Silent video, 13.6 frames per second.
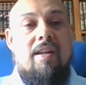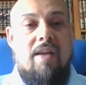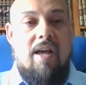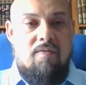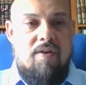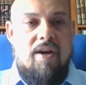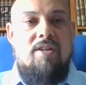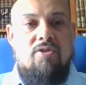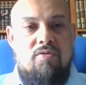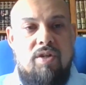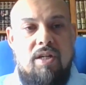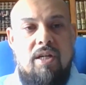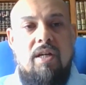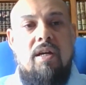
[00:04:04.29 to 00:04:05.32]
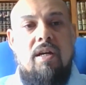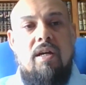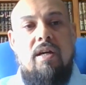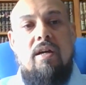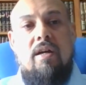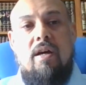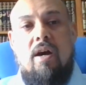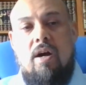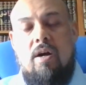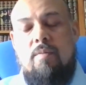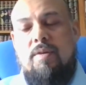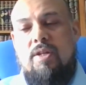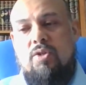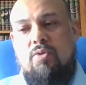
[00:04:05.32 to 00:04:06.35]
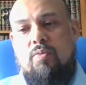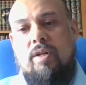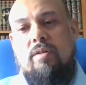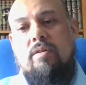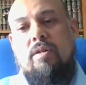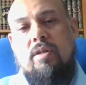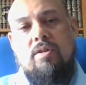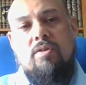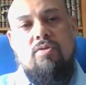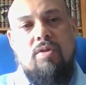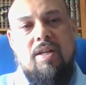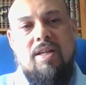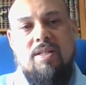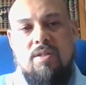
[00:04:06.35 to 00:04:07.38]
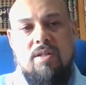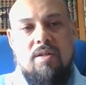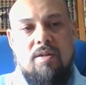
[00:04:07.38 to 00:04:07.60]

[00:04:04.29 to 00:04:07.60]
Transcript: and advisory uh, arm as well. So that's